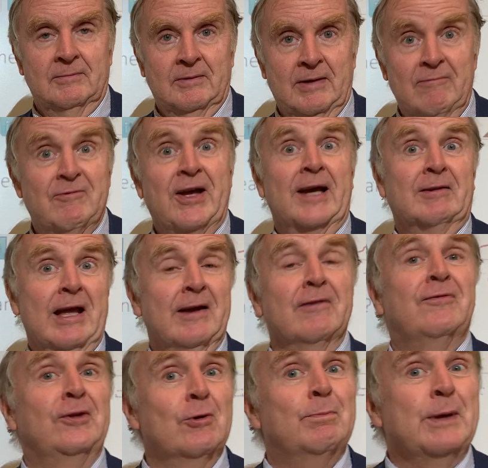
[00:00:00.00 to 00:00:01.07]
In fact,
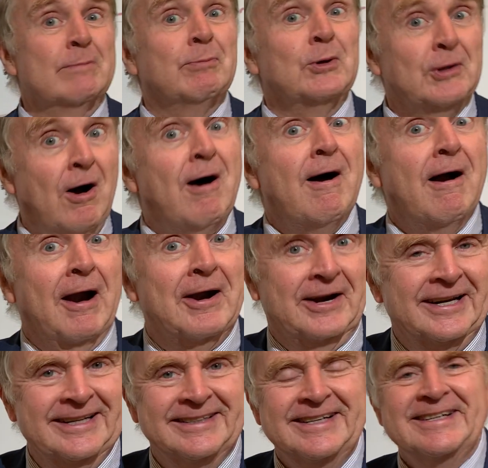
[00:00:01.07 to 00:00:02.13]
few people are.